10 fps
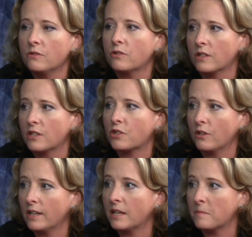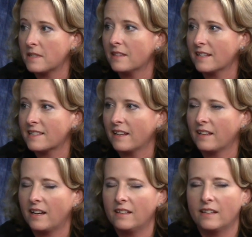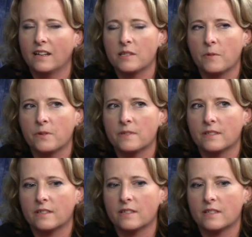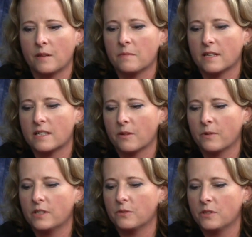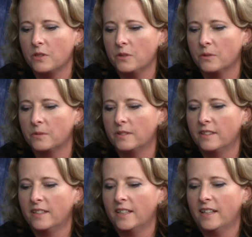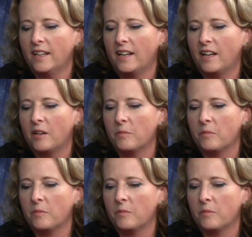traditional hymns and things like that. And I suppose to some extent we do too, uh,